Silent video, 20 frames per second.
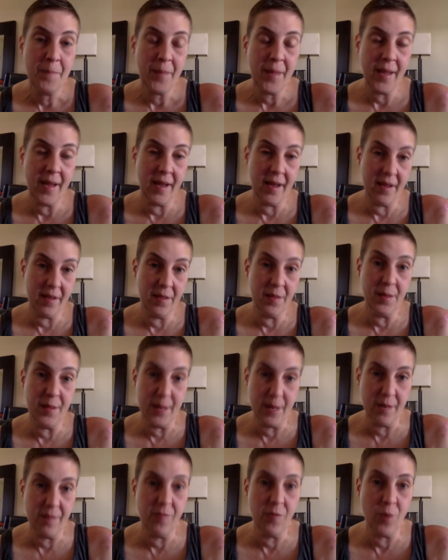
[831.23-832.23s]
And
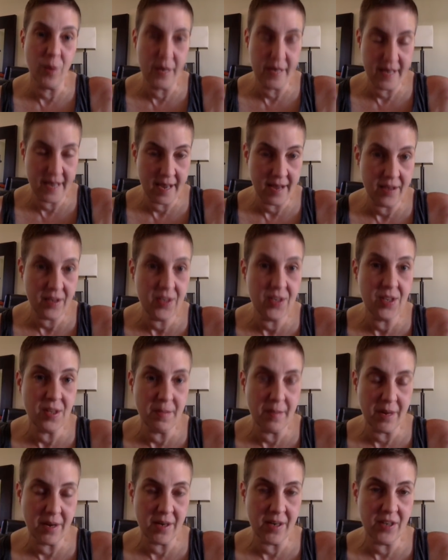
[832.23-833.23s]
therefore, yes, the
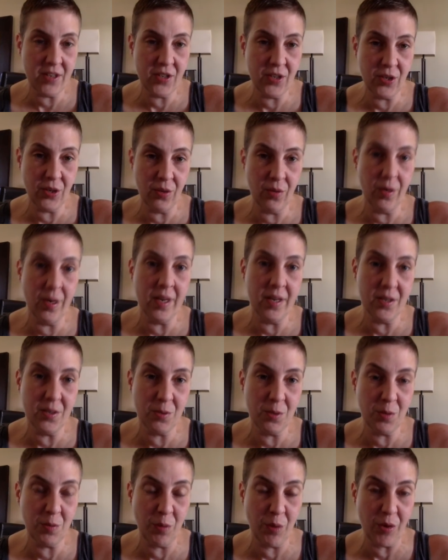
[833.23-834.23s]
Mary Sue
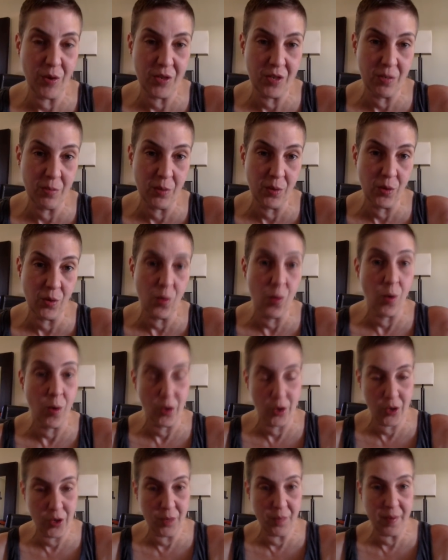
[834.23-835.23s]
is responsible or
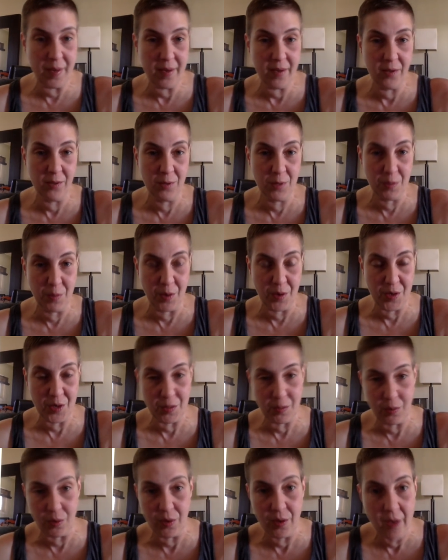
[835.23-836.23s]
could be held
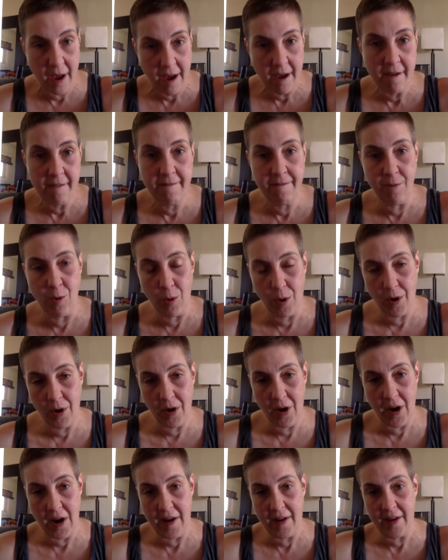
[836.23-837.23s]
responsible for
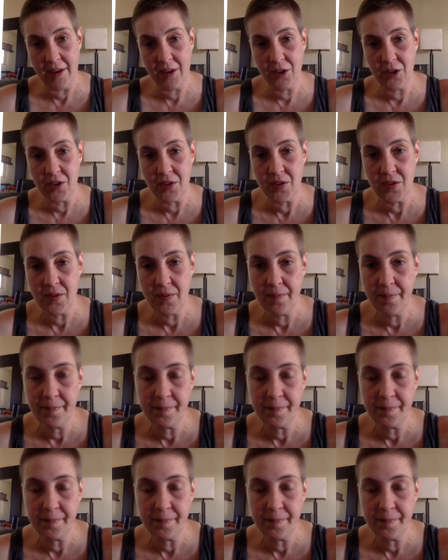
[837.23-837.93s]
her actions.